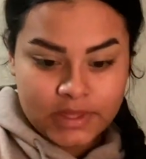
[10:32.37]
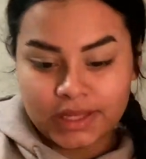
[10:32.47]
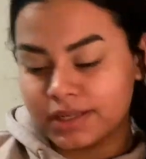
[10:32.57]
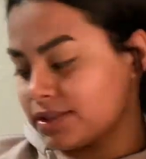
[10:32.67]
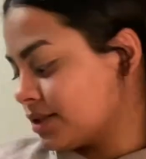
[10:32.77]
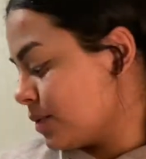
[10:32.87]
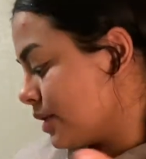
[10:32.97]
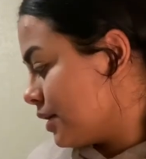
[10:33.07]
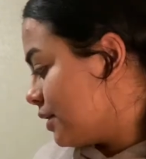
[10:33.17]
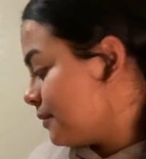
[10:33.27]
Looks so
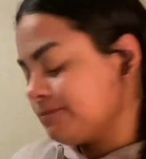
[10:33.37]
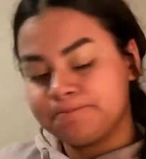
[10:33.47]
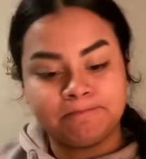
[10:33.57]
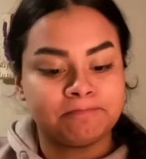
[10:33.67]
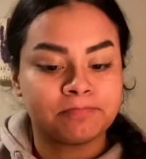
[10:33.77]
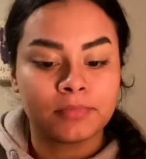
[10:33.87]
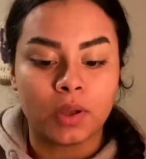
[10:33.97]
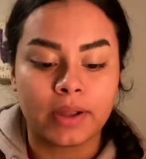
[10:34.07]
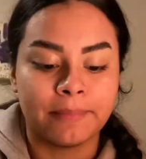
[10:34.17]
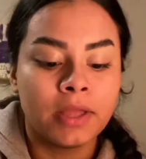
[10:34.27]
good.
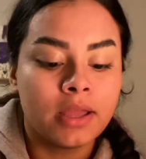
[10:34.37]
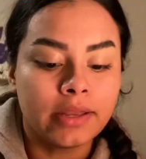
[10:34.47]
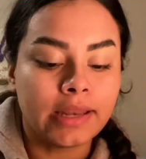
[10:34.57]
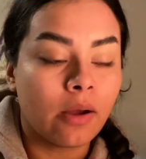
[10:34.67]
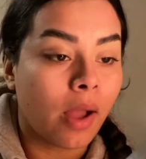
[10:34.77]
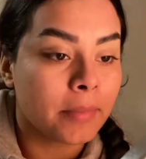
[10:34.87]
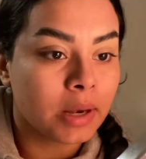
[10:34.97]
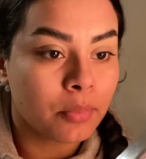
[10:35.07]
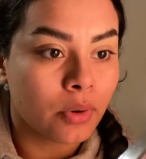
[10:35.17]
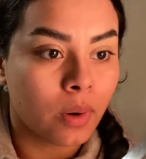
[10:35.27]
Okay, now I'm gonna
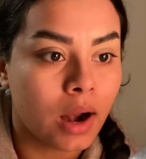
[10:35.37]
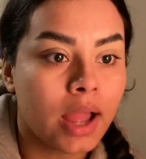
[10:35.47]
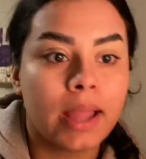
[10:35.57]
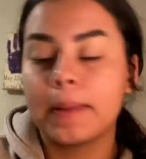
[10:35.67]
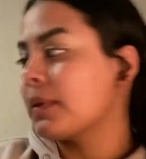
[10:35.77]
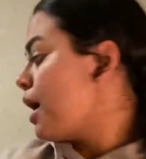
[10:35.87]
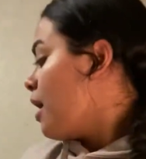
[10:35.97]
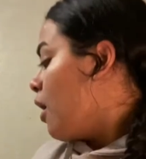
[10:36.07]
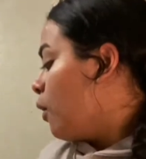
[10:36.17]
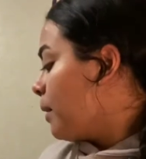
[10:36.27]
prime.
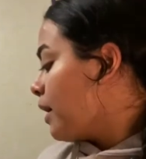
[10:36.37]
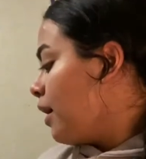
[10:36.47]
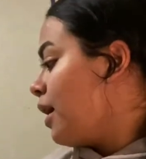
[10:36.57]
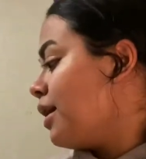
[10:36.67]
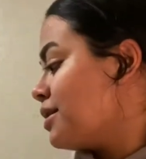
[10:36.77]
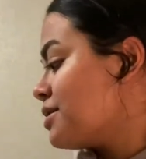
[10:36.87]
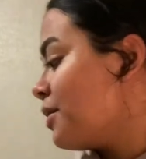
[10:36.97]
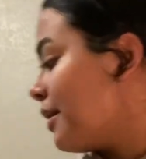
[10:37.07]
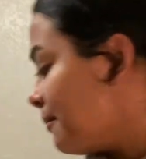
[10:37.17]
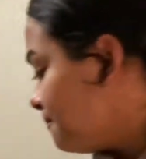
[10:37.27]
Oh my gosh,
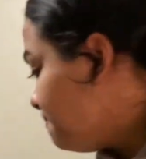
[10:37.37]
okay.